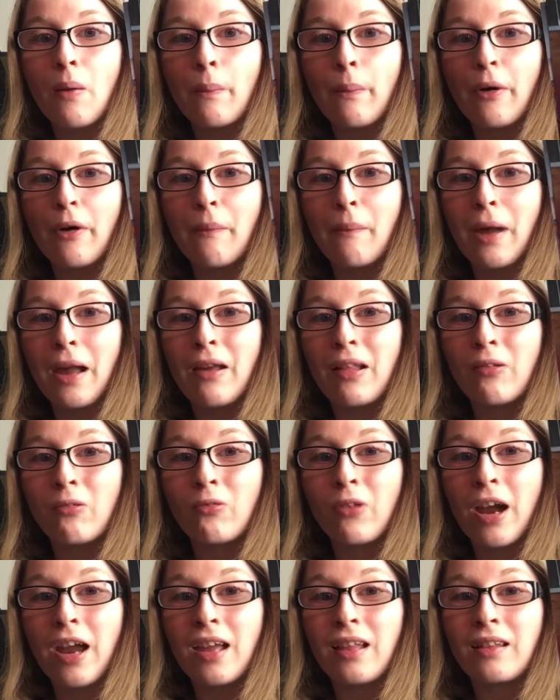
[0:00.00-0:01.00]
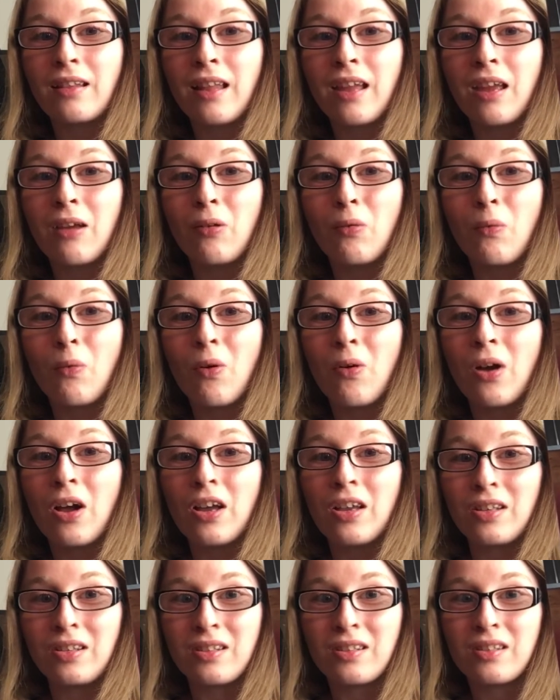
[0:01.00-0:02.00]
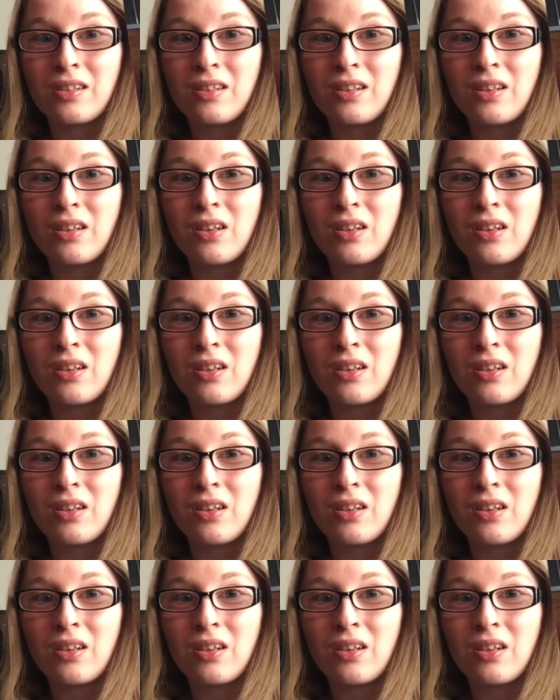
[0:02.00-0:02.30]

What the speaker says: but my right leg was.